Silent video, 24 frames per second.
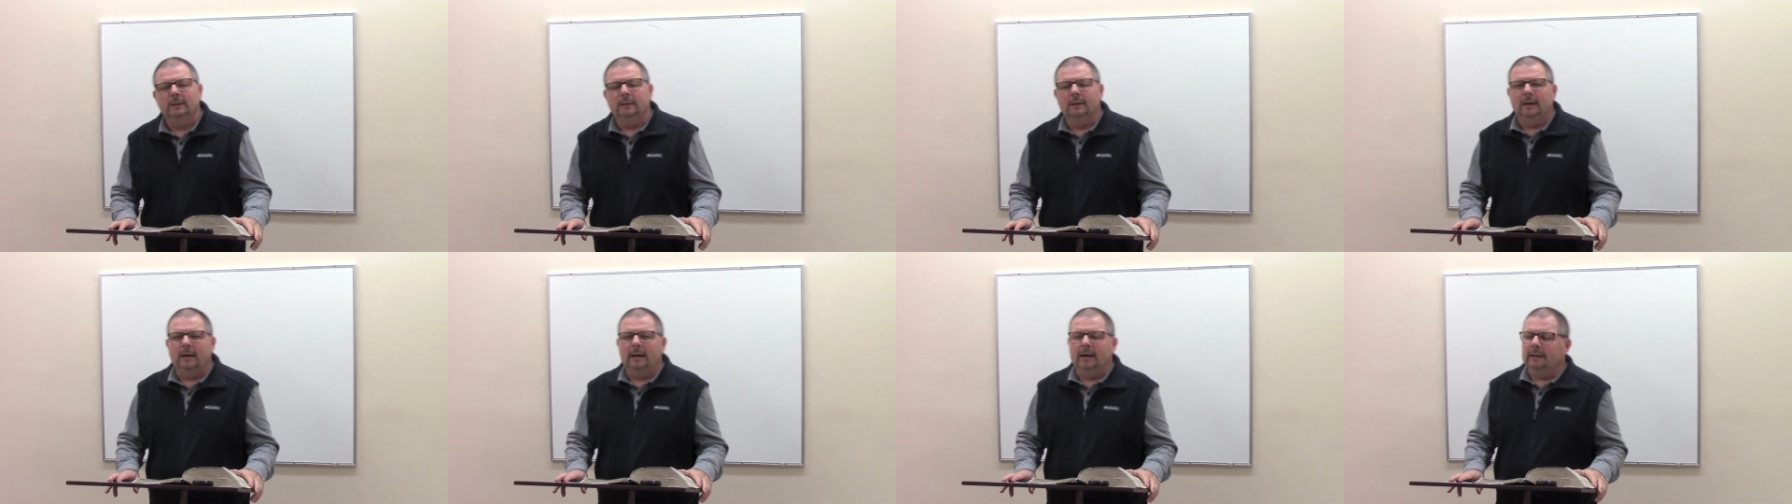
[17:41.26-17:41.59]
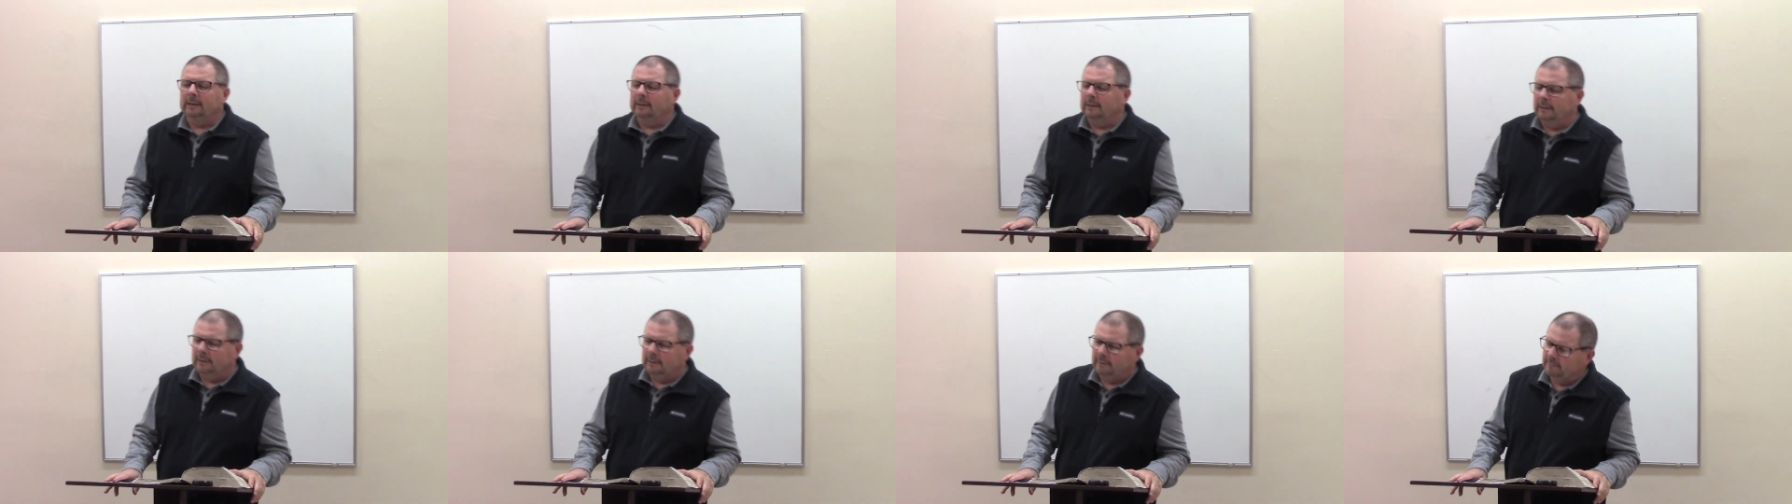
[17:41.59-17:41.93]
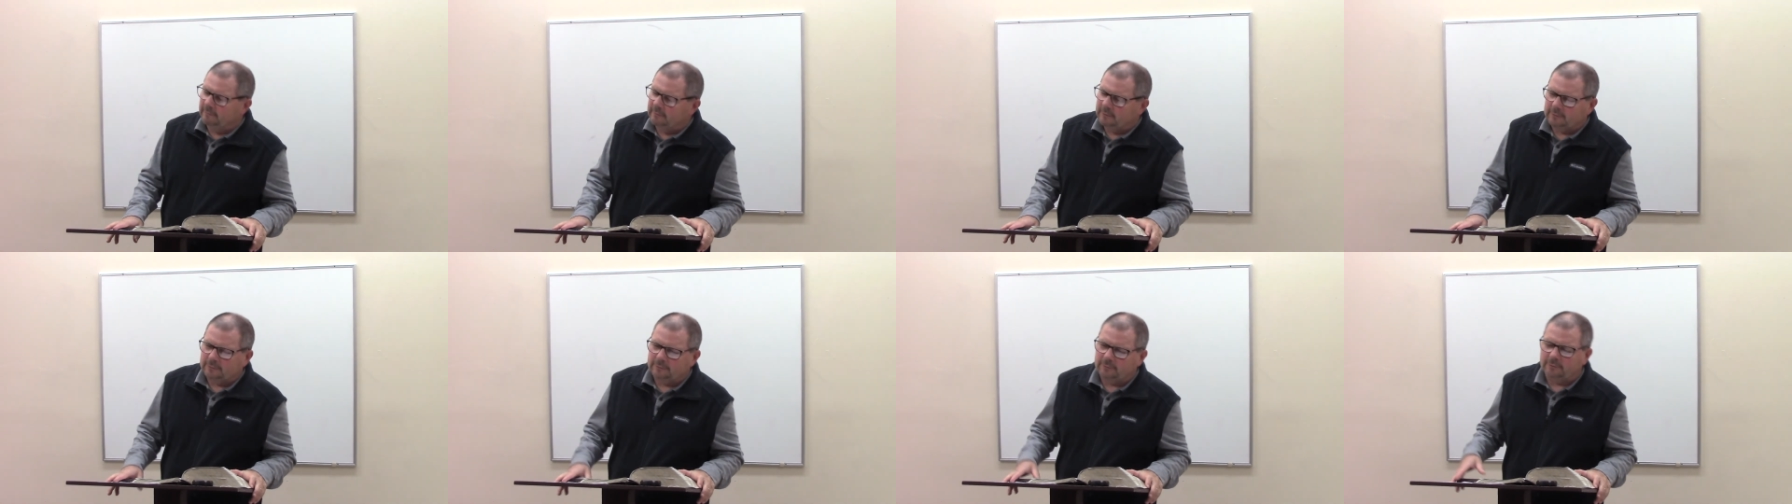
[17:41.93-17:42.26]
I
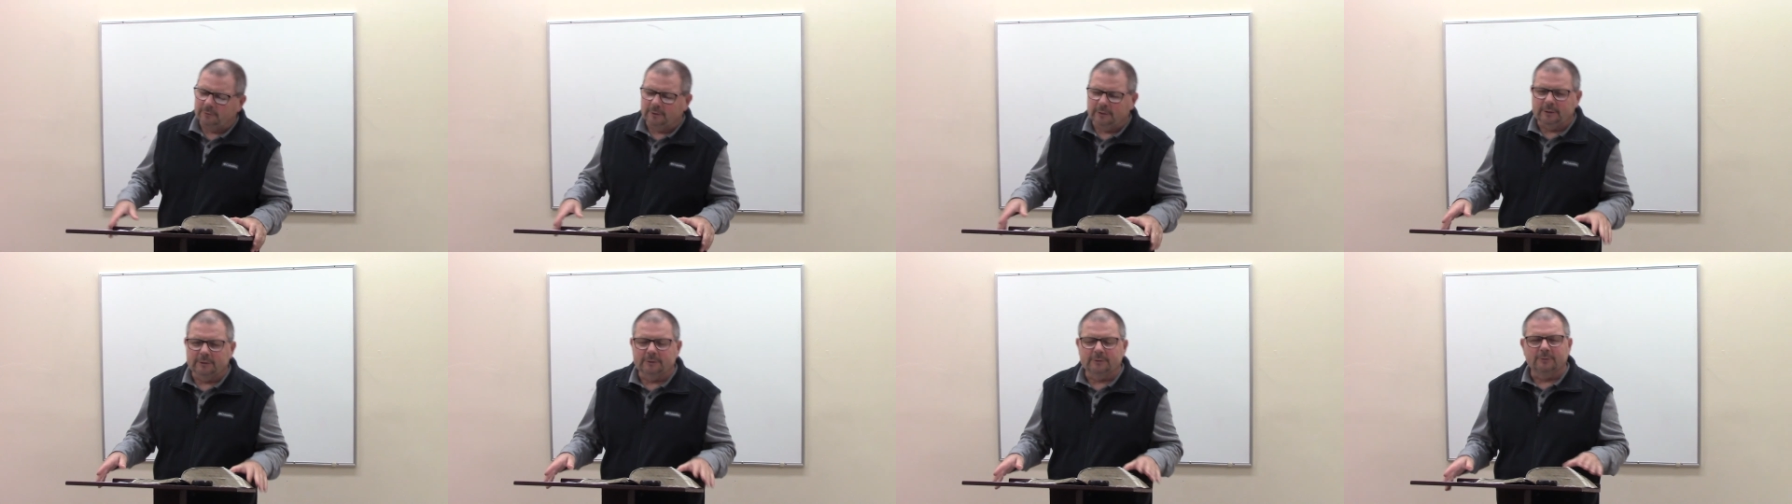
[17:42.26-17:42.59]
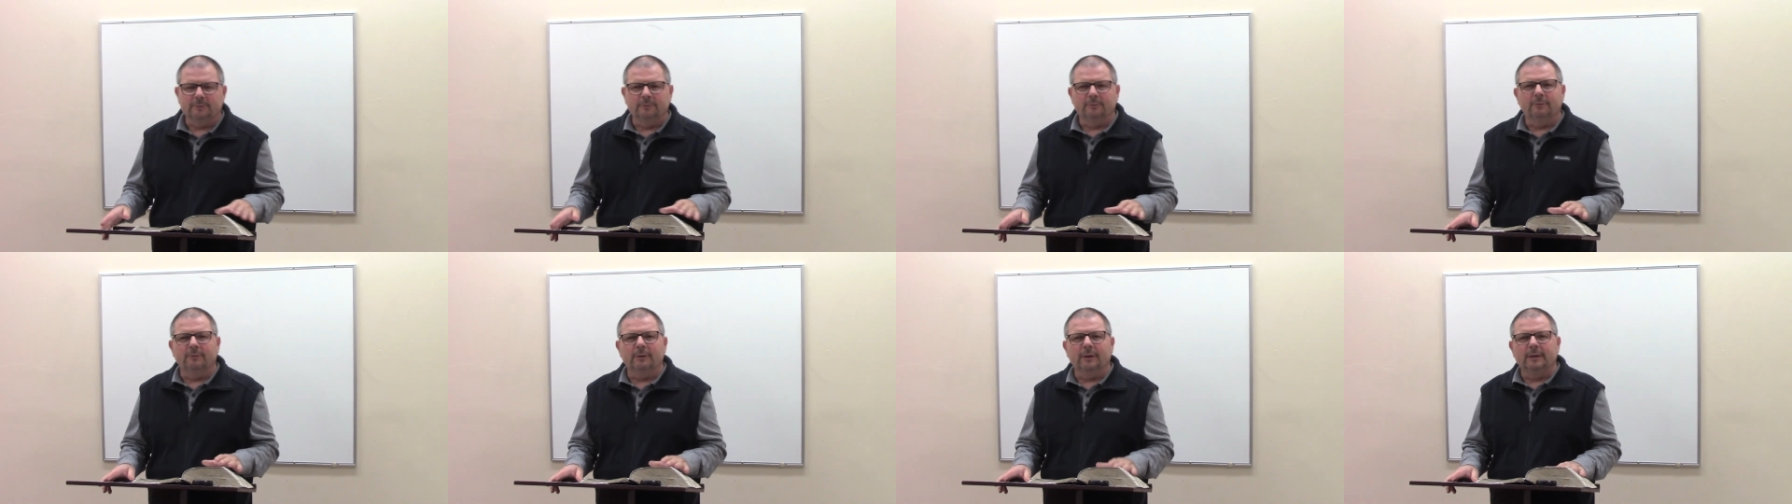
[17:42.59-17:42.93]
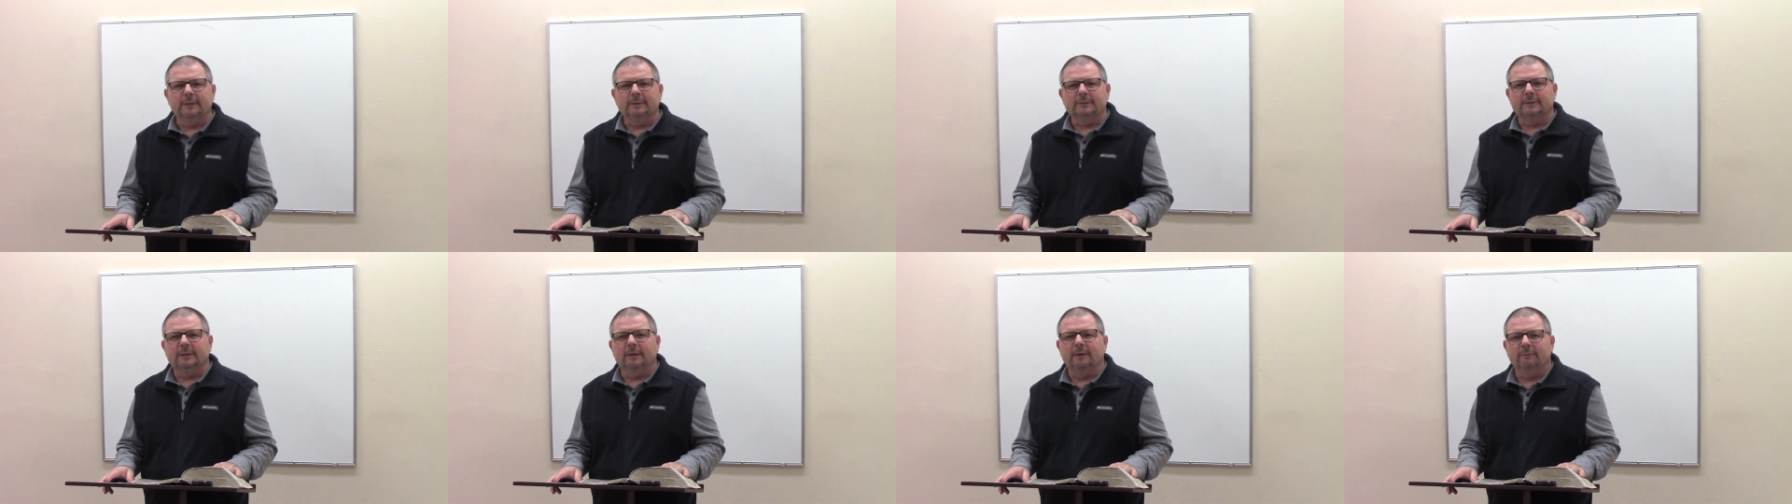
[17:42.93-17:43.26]
love the traditional
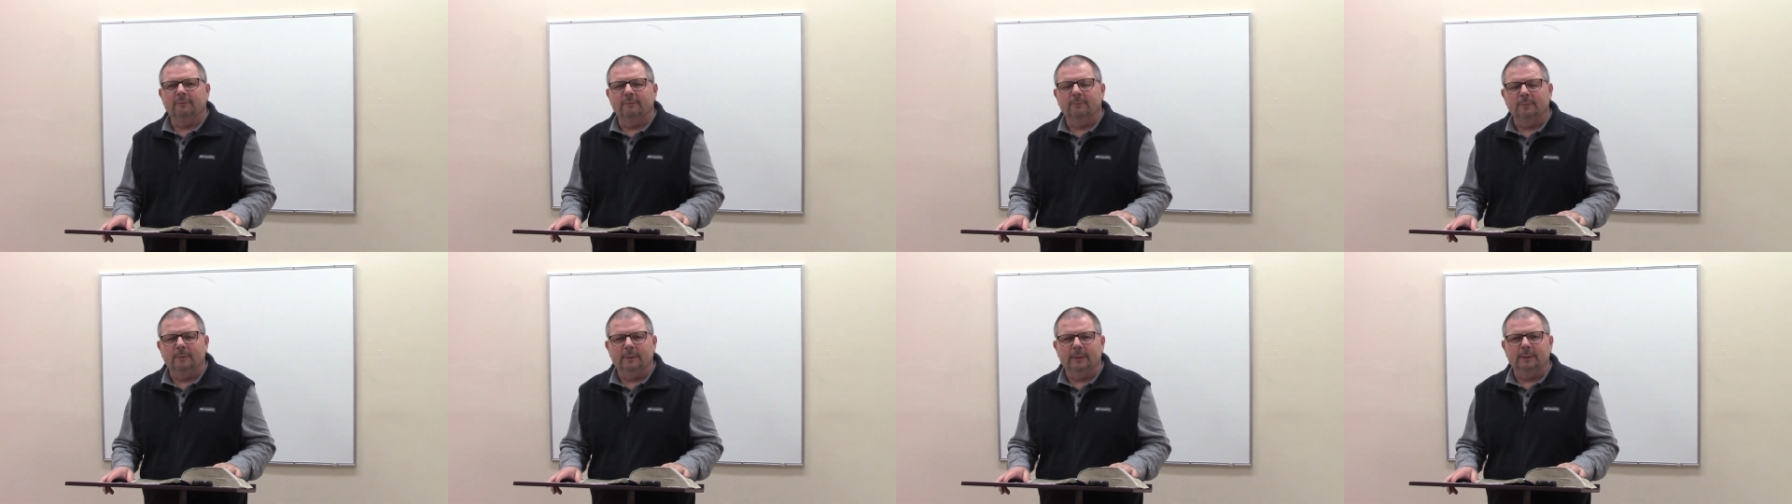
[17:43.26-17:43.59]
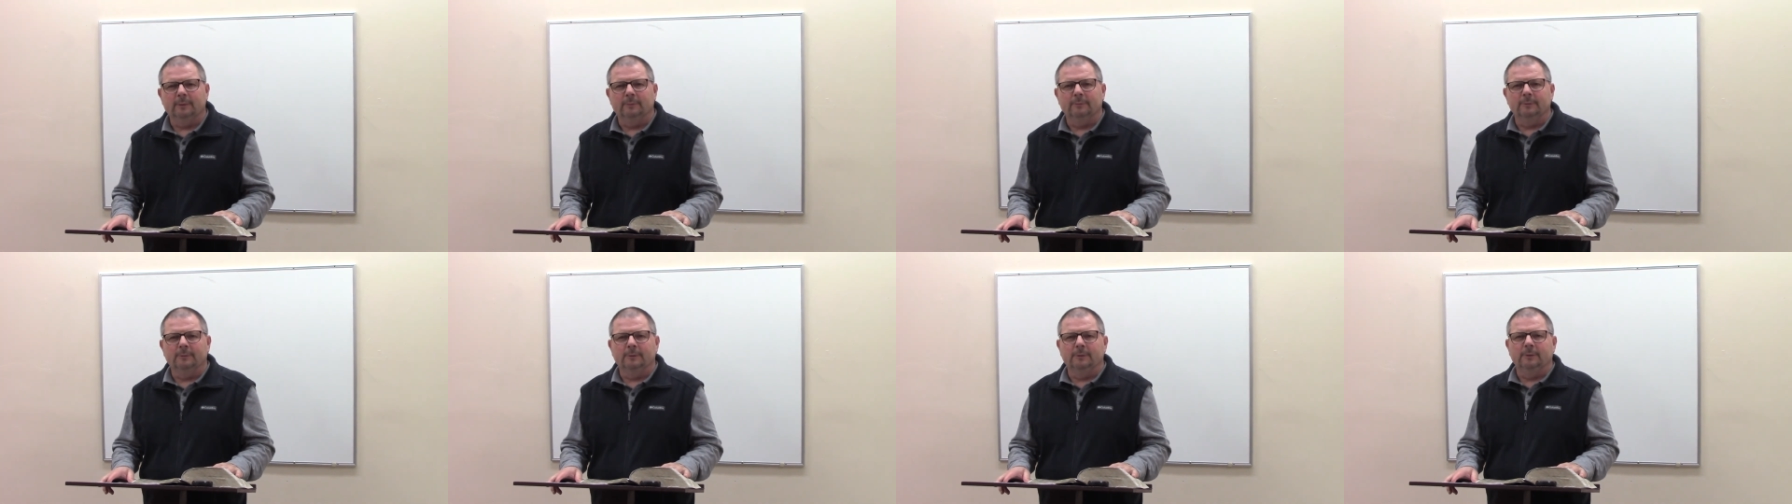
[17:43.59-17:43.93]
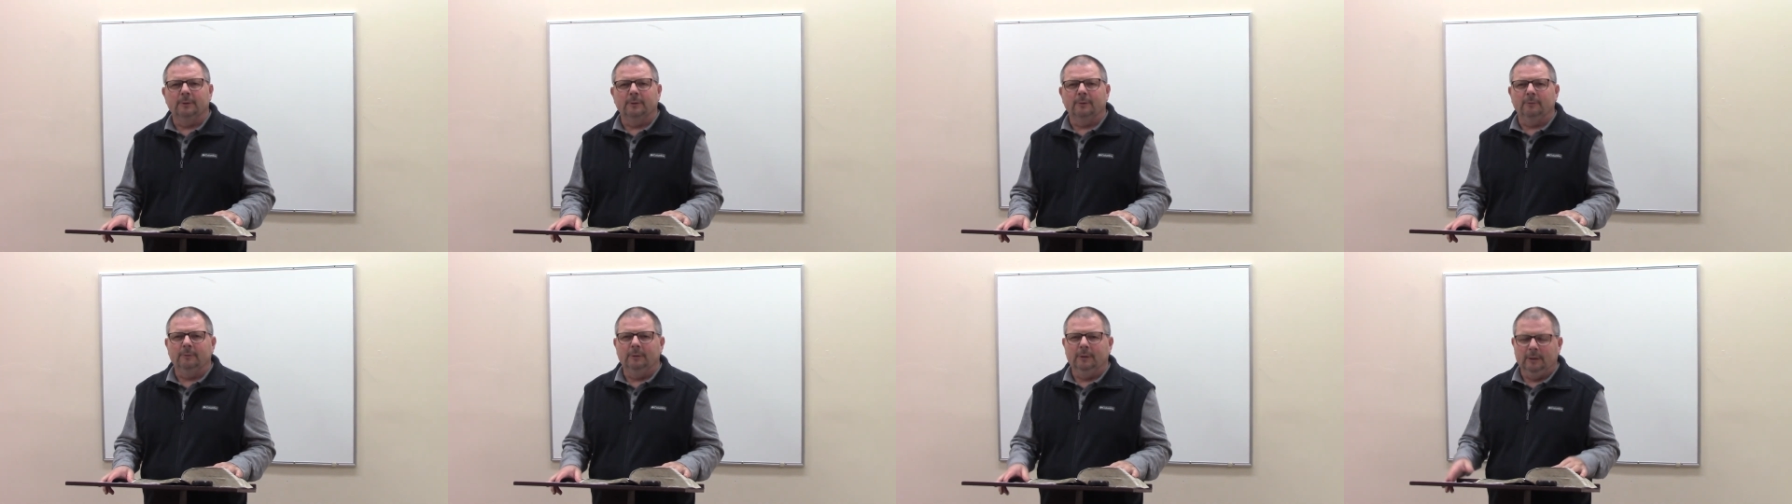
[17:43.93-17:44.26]
Thanksgiving meal, you
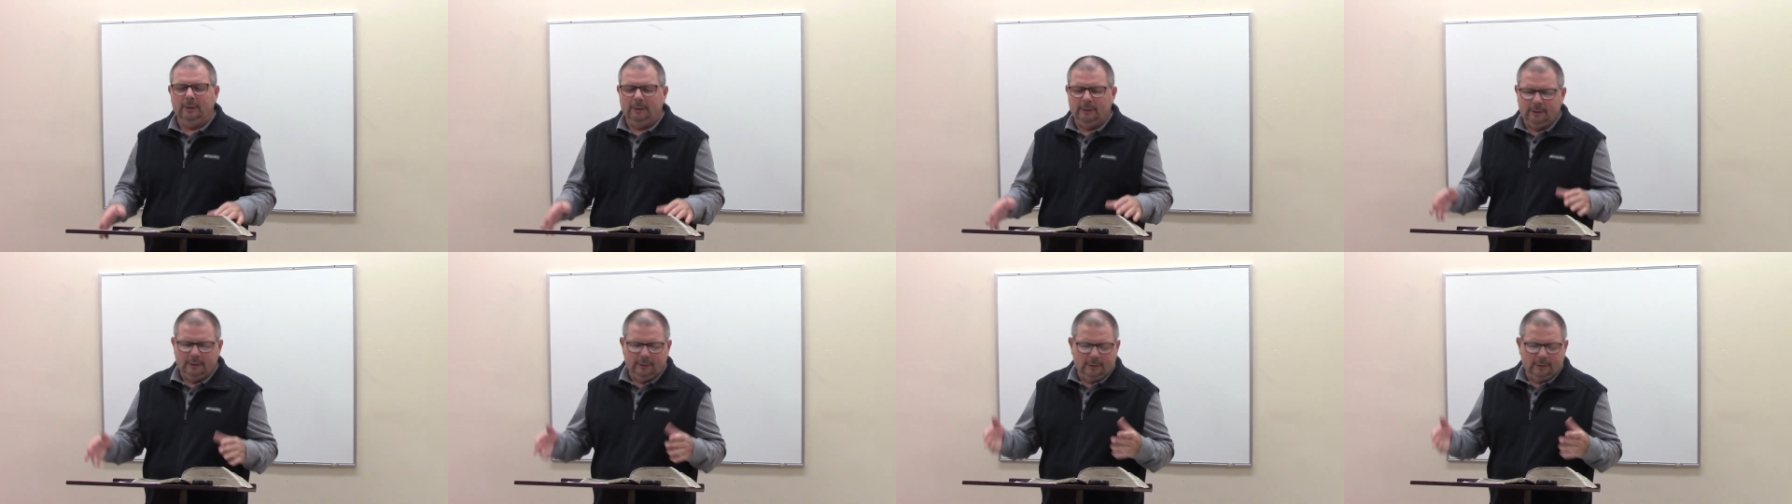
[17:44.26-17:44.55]
know, the,